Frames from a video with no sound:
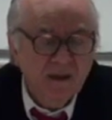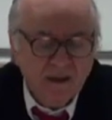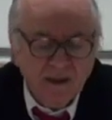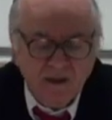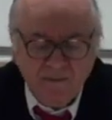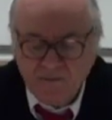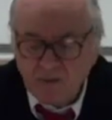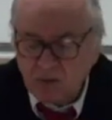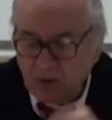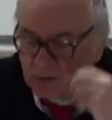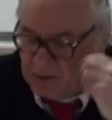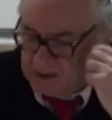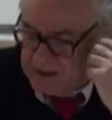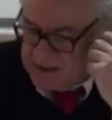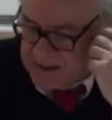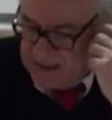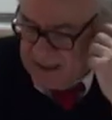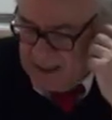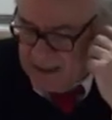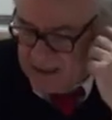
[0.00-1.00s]
If you go
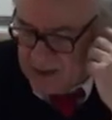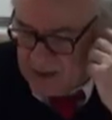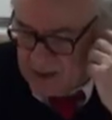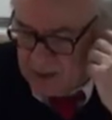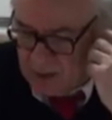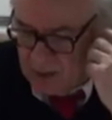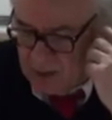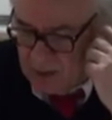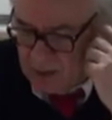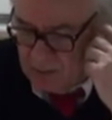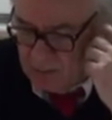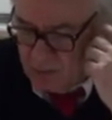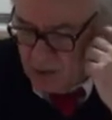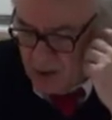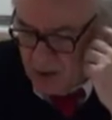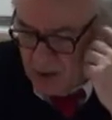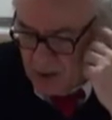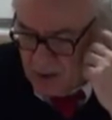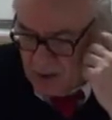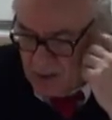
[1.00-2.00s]
these days to
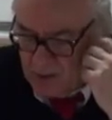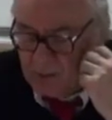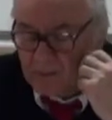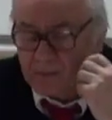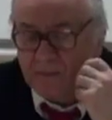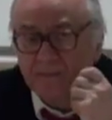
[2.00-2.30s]
Morocco,